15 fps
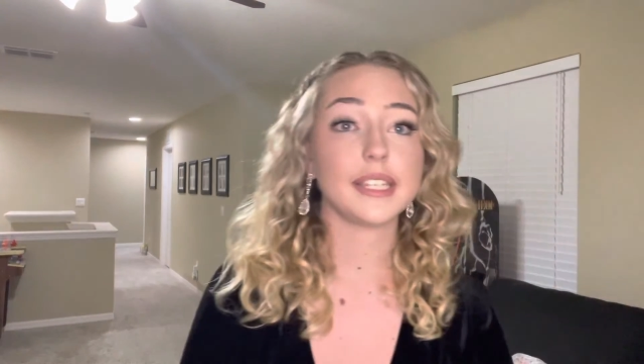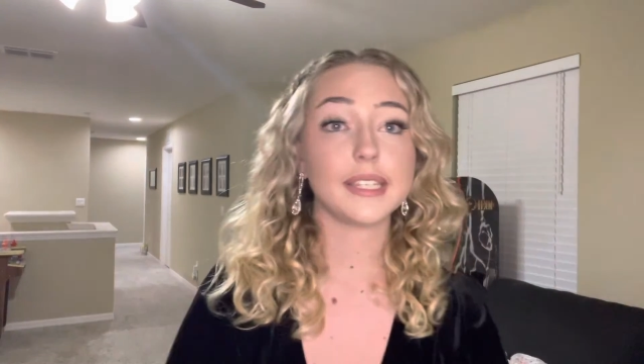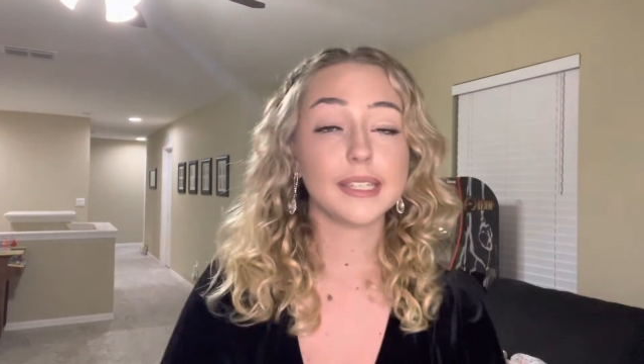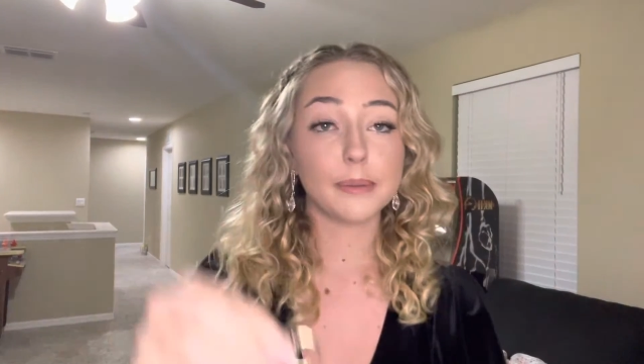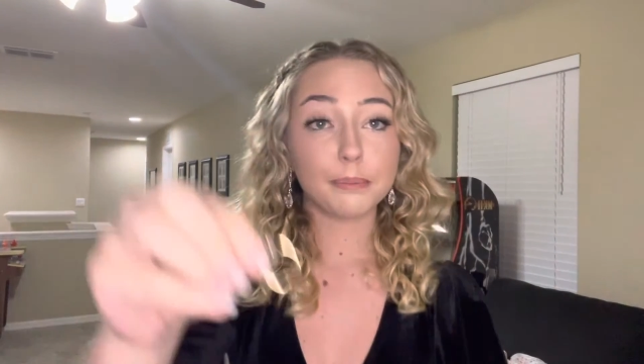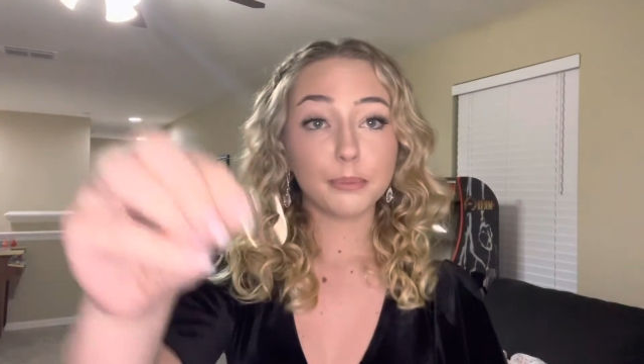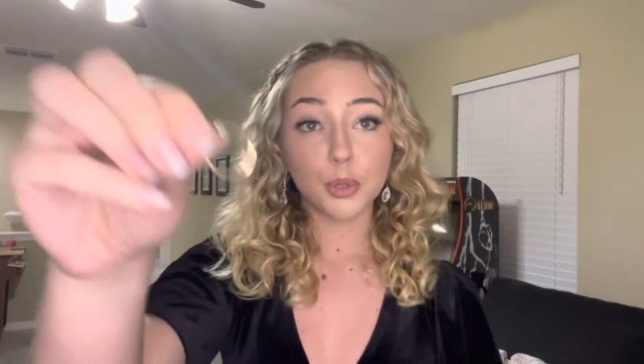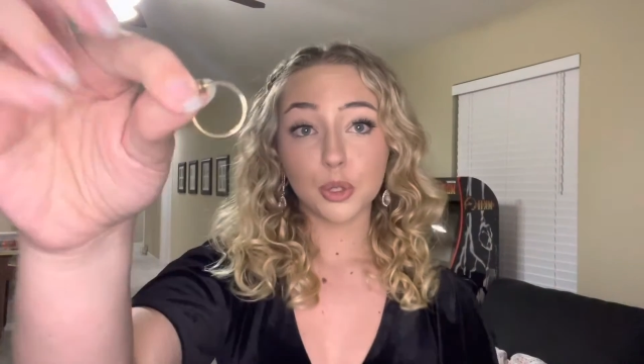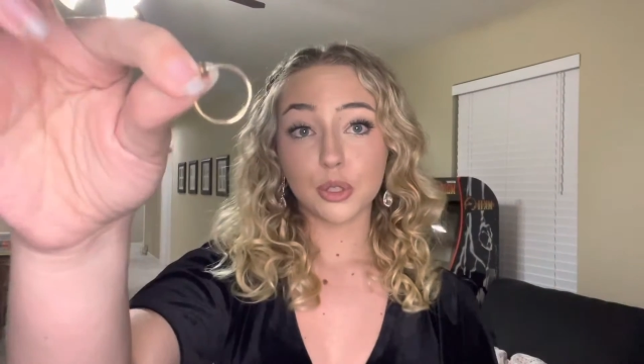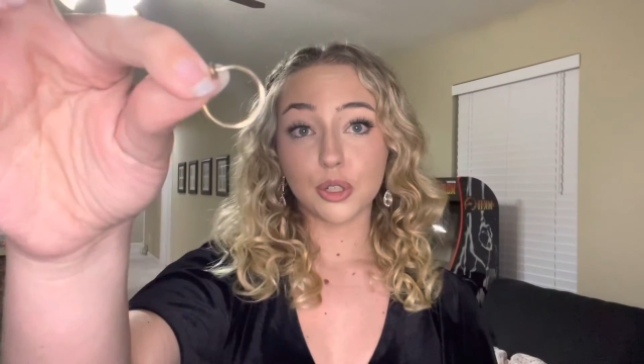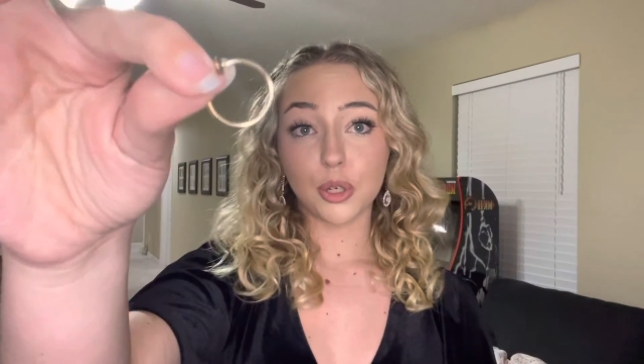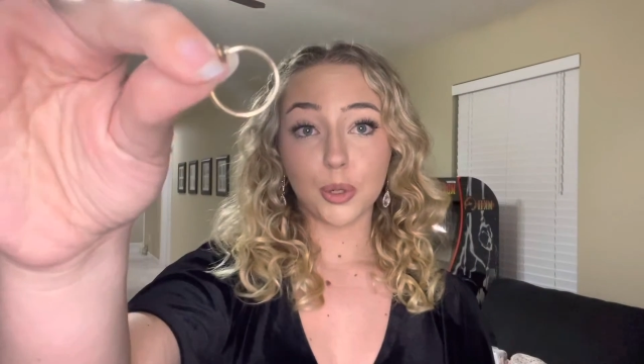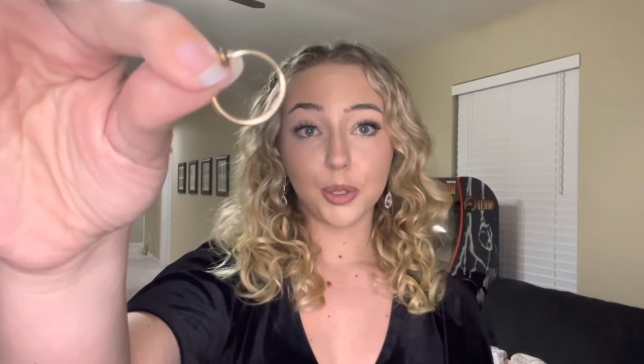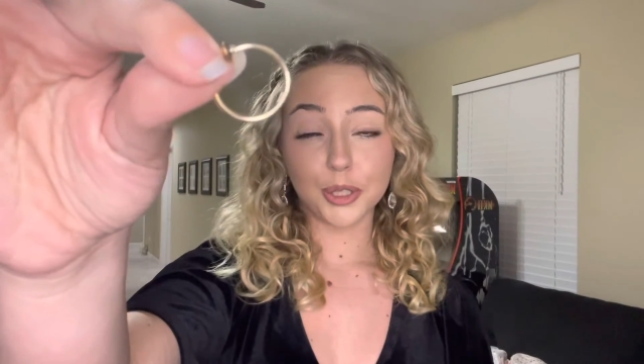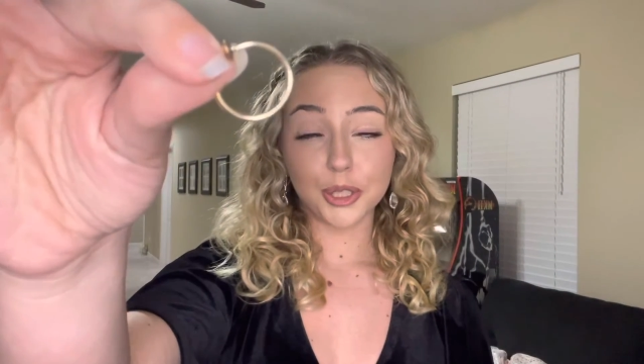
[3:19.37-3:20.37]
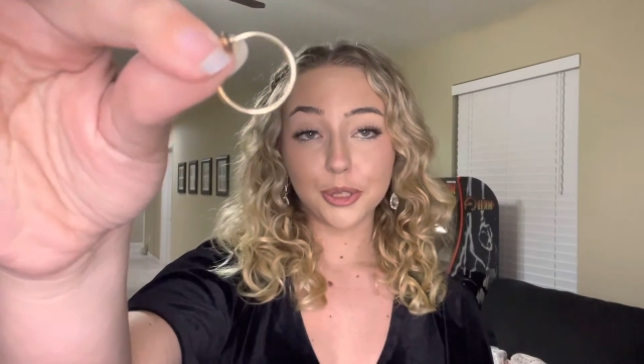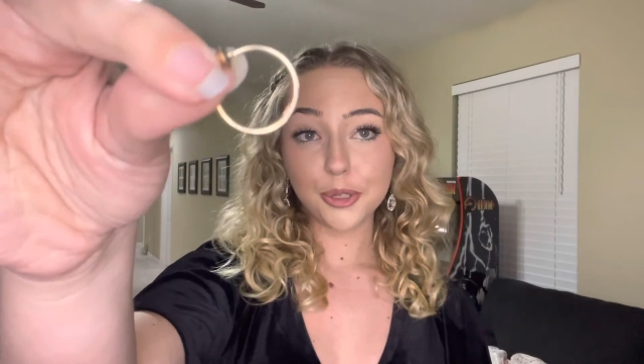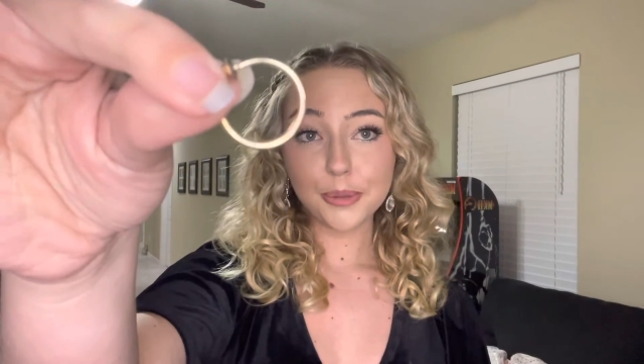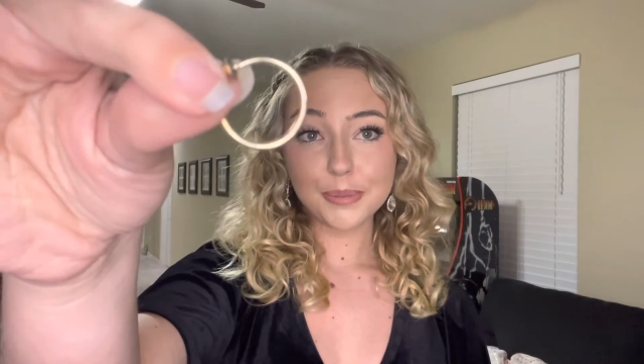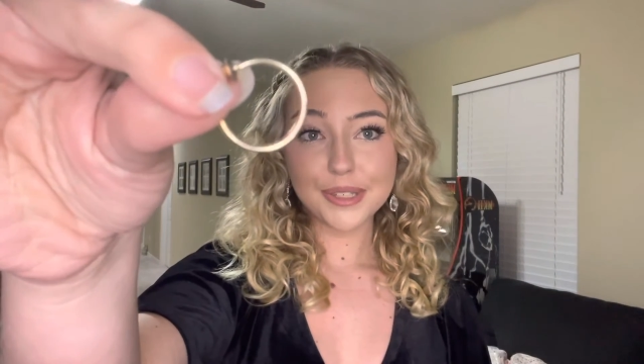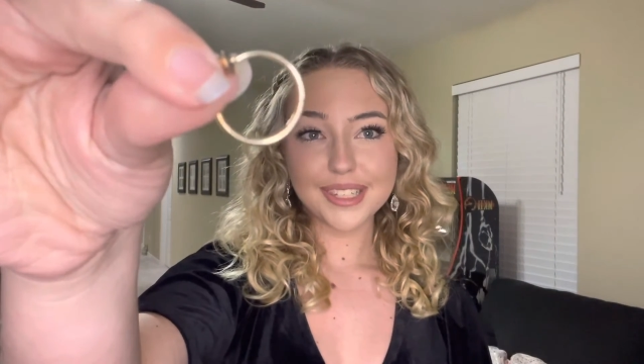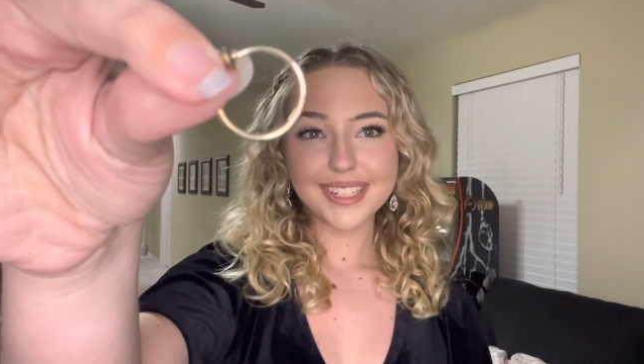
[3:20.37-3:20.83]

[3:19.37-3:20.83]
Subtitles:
simple gold hoops